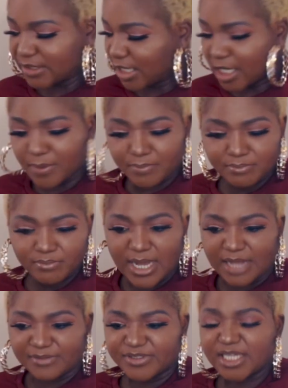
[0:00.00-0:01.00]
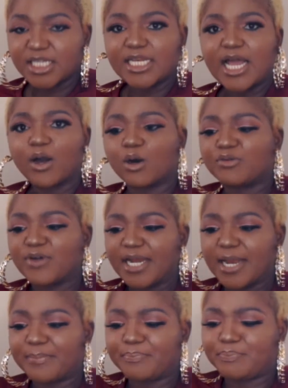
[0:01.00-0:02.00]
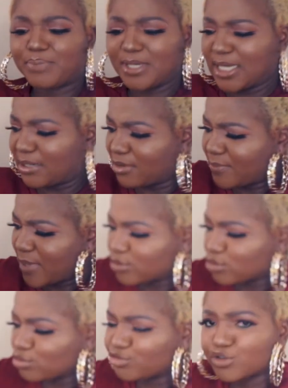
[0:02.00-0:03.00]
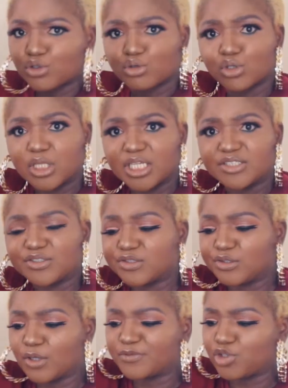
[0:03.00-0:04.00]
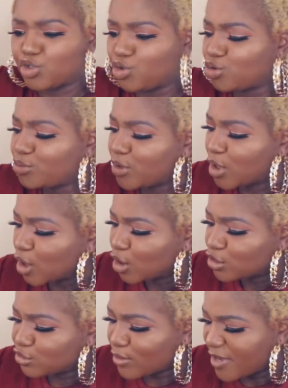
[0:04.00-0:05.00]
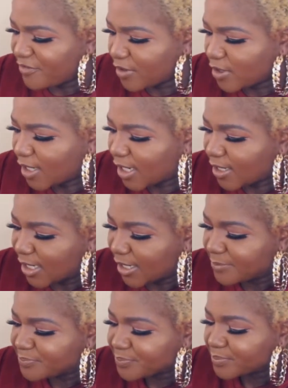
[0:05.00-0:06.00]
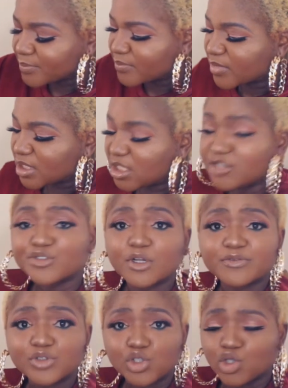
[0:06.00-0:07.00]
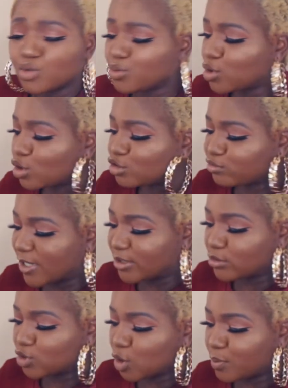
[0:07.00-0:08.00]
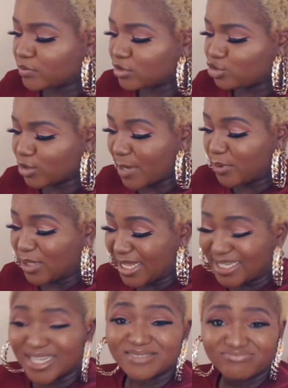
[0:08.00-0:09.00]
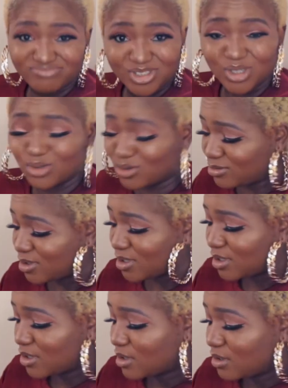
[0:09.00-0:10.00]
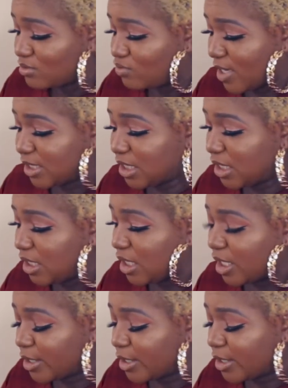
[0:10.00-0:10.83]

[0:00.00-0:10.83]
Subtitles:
I've taken that off and I'm about to screw this soft tube. So I figured out this soft tube goes right on top of the tripod, like I, you know, rightly